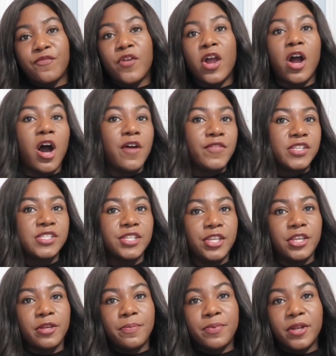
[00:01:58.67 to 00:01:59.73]
front. Obviously
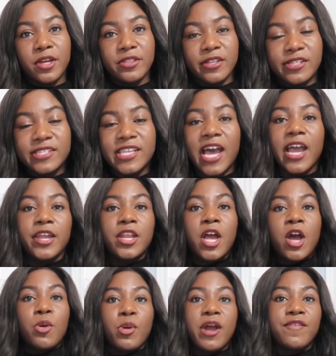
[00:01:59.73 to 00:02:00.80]
you can put it on the side,
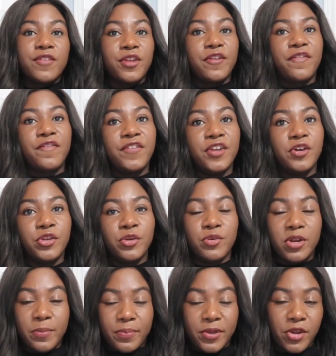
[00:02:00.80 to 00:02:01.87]
wherever you feel you
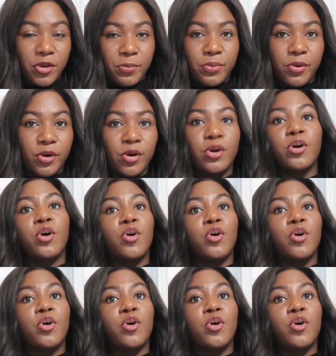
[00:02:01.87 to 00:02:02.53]
want to put your bow,